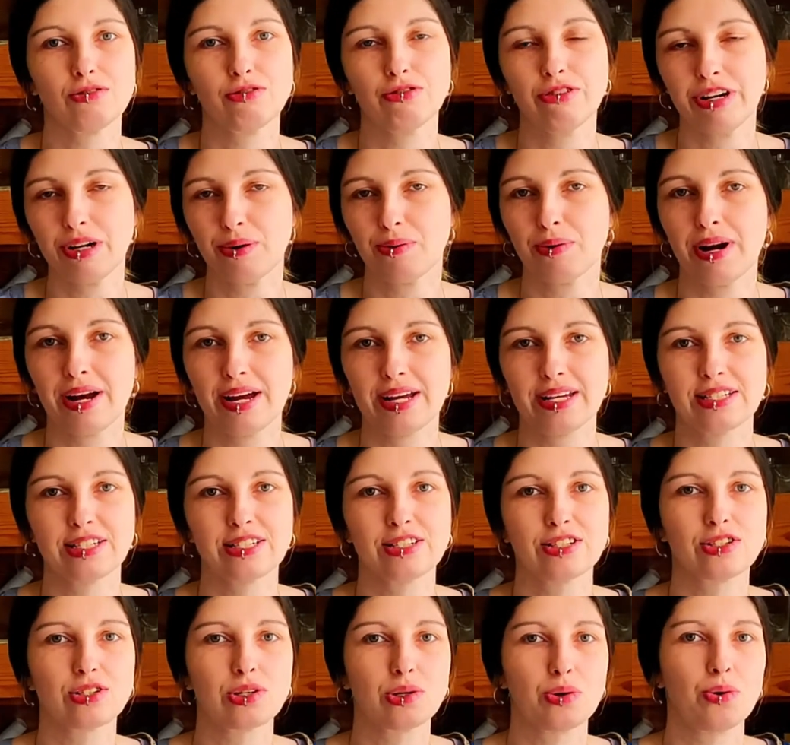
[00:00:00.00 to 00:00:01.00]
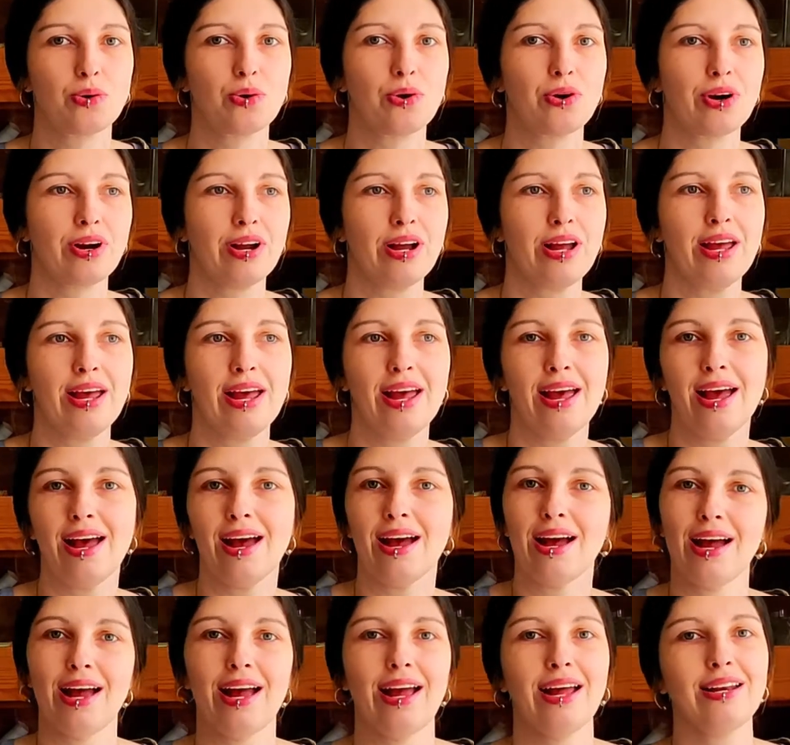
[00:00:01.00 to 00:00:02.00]
or requests or
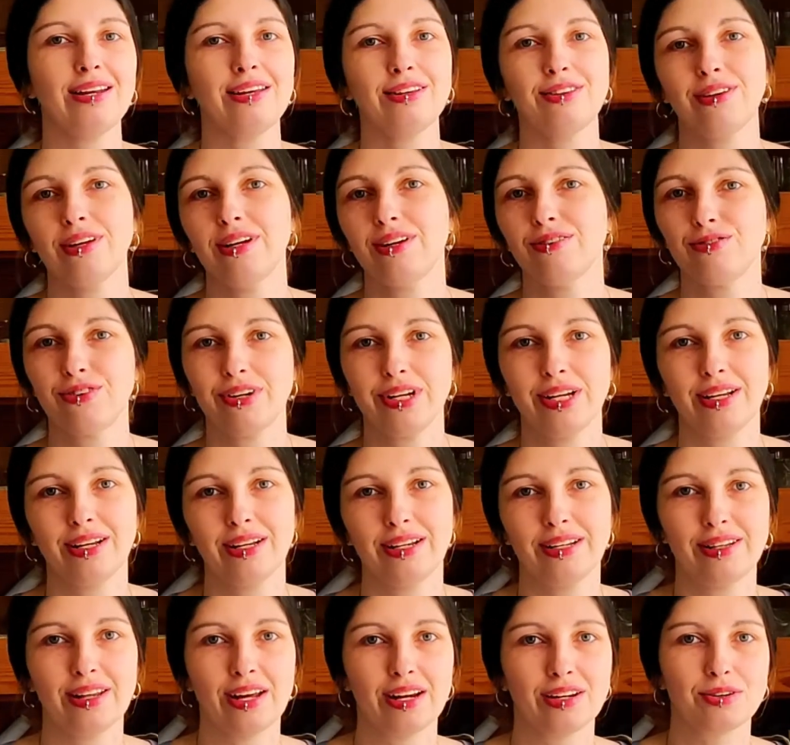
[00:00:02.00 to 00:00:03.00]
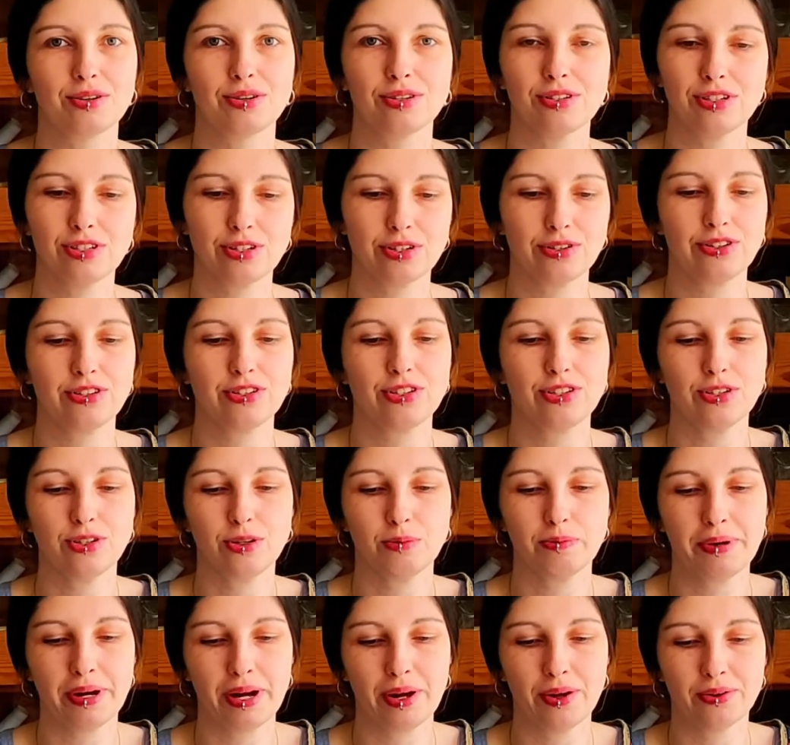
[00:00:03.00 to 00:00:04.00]
anything really that concerns
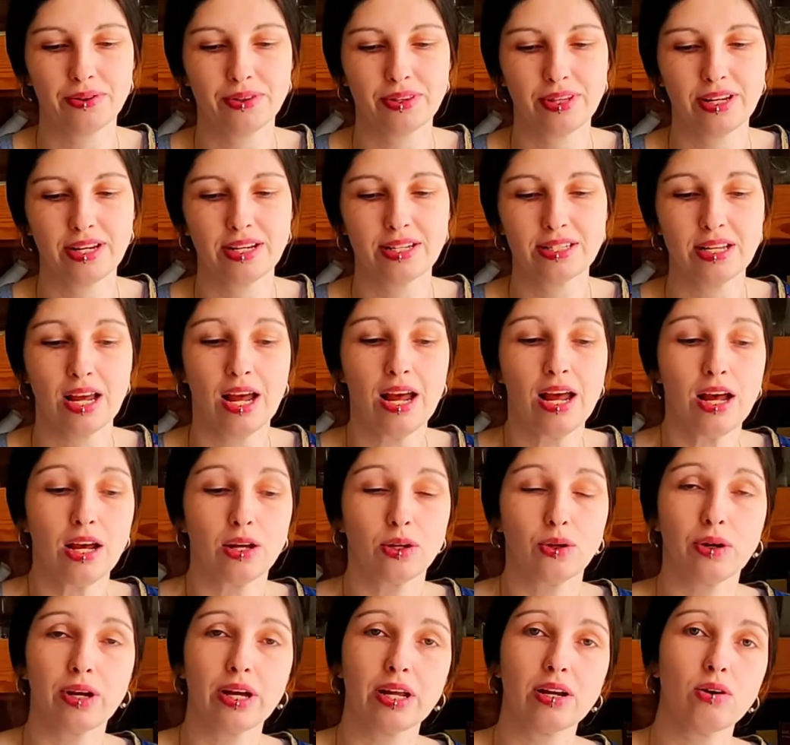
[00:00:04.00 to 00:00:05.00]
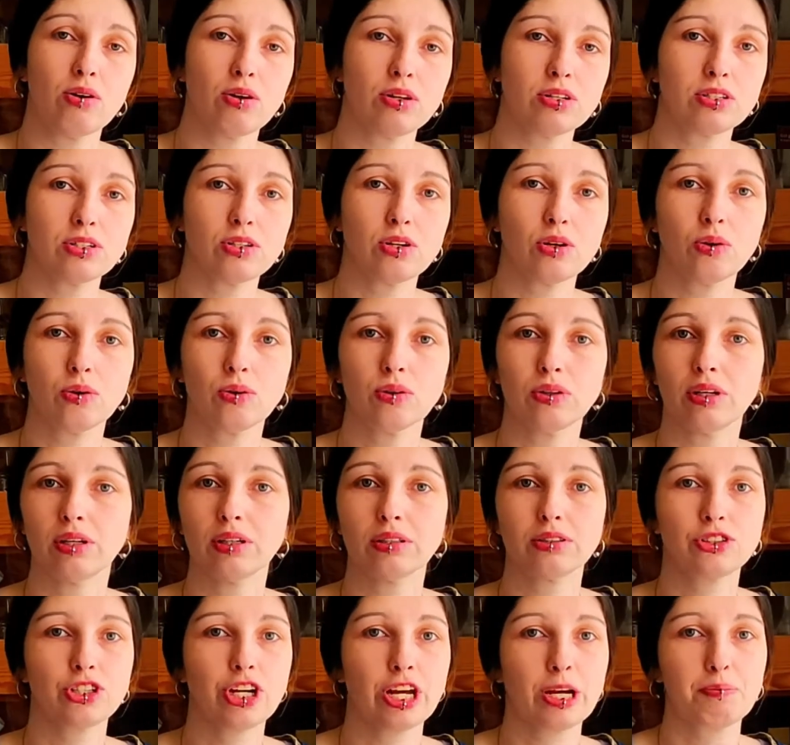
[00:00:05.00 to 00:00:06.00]
you about this. You can
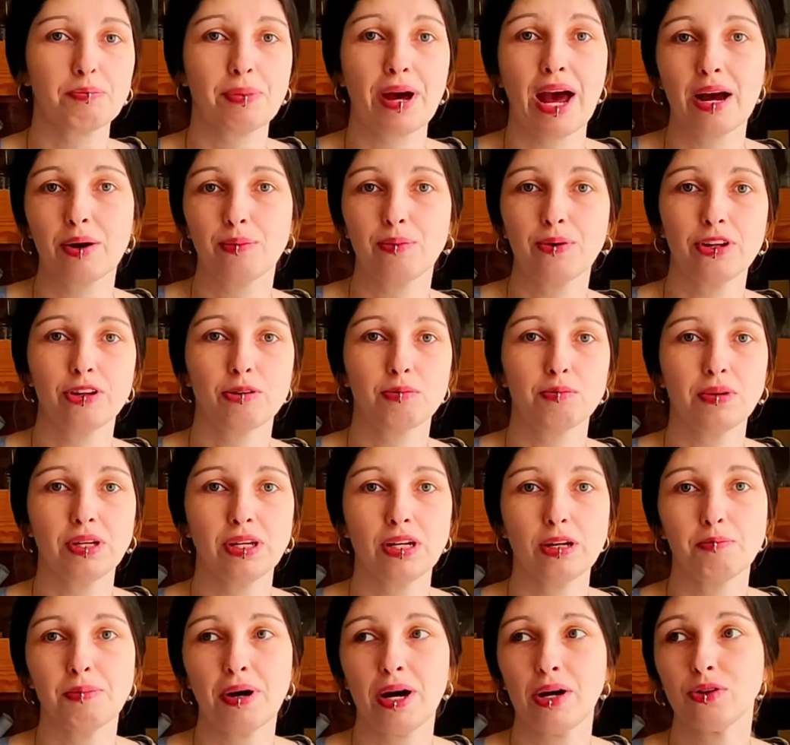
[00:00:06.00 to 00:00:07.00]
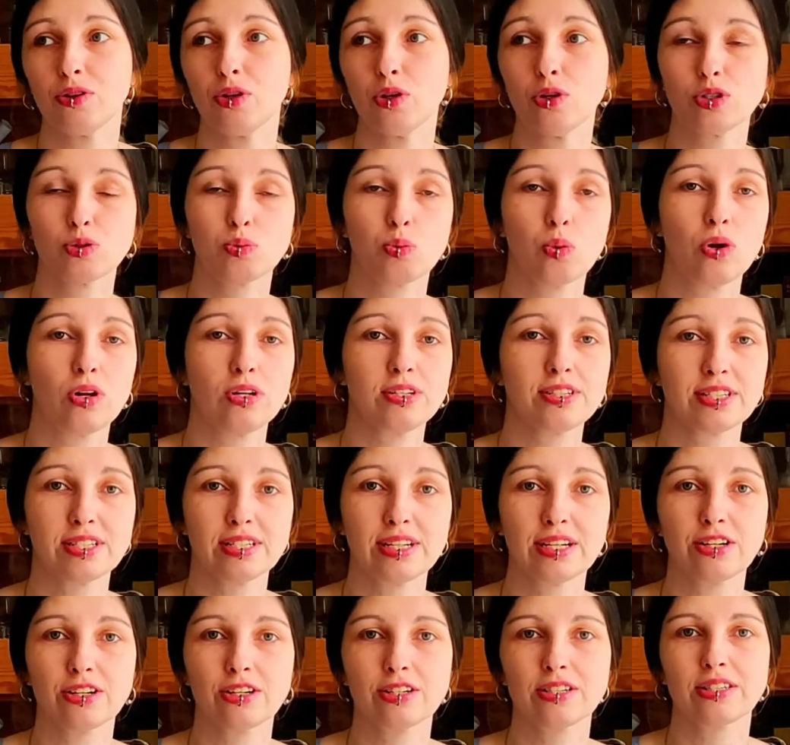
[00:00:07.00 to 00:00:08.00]
also check back with me about those wall
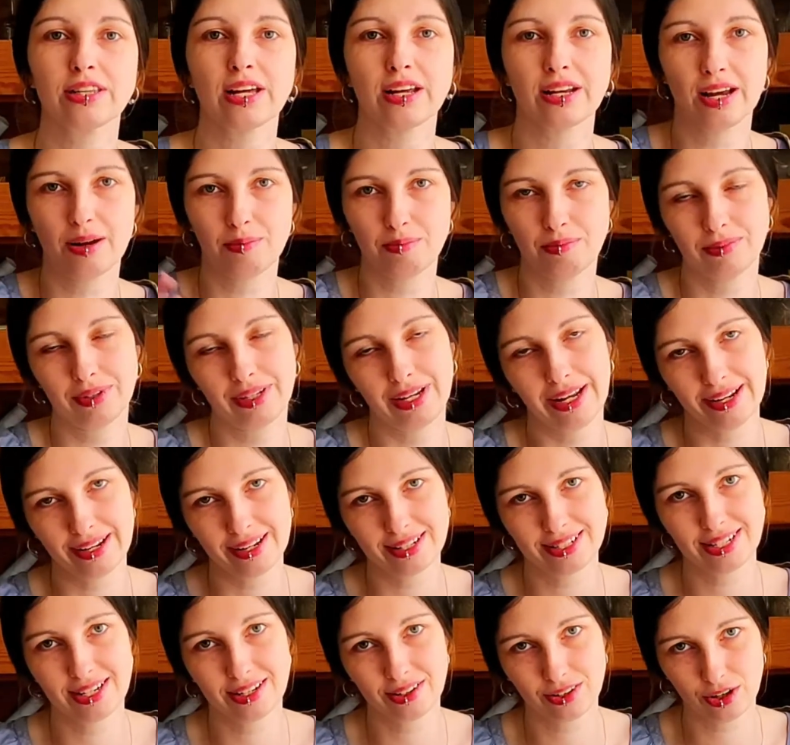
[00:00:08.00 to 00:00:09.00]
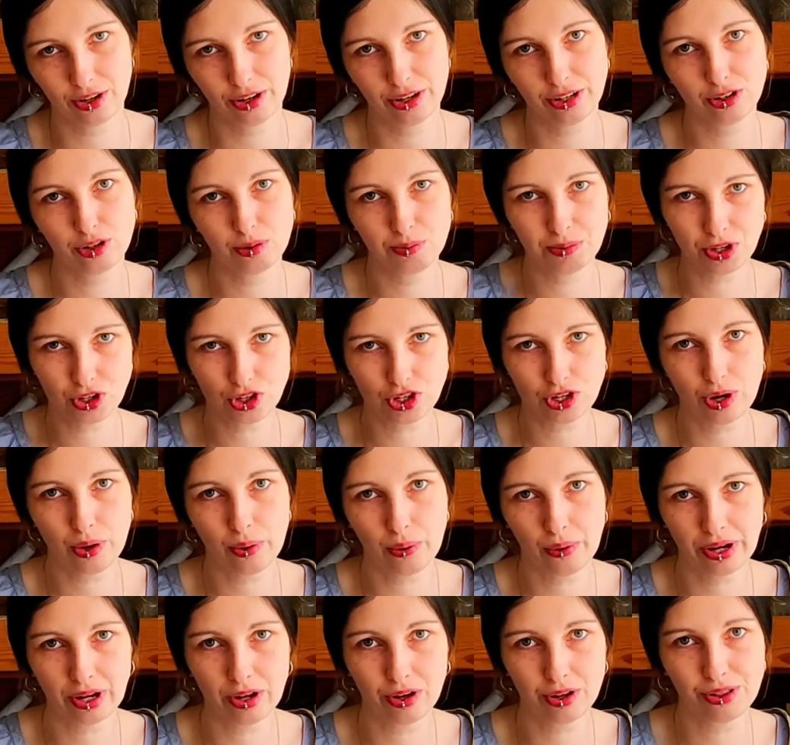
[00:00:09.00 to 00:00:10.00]
stickers that I'm, like I said, going to be
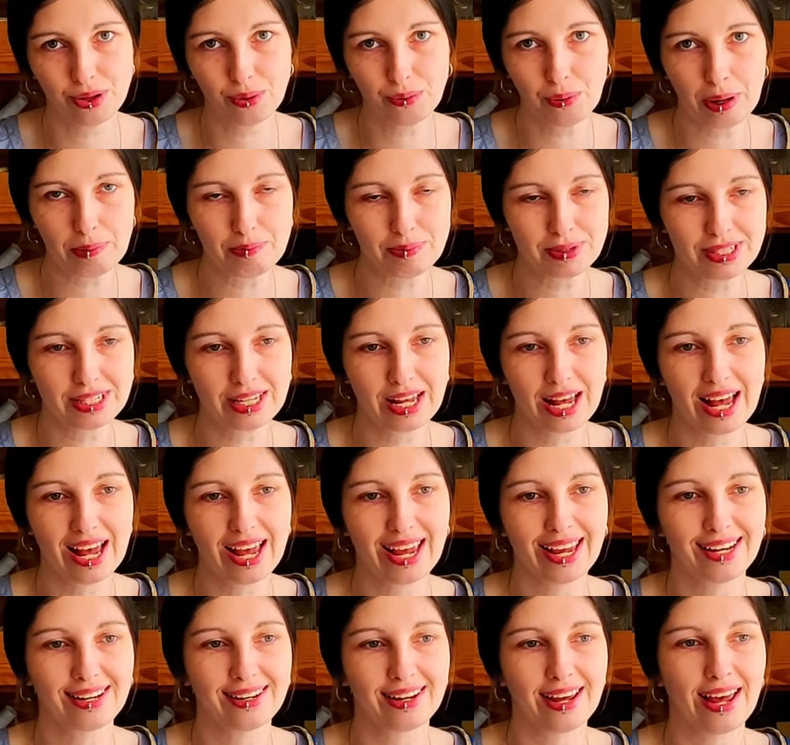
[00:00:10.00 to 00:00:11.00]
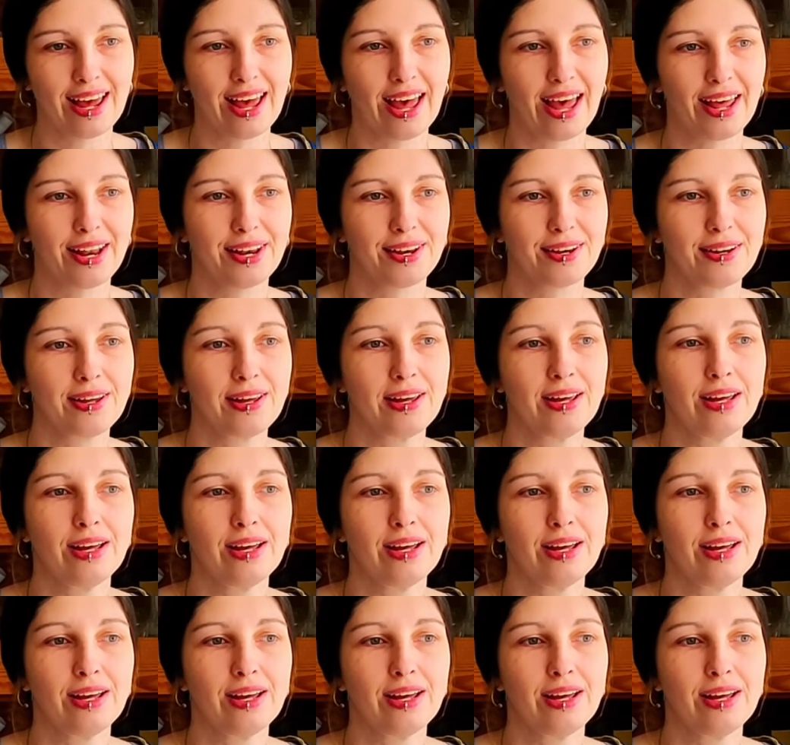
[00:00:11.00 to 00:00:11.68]
showing on the website. And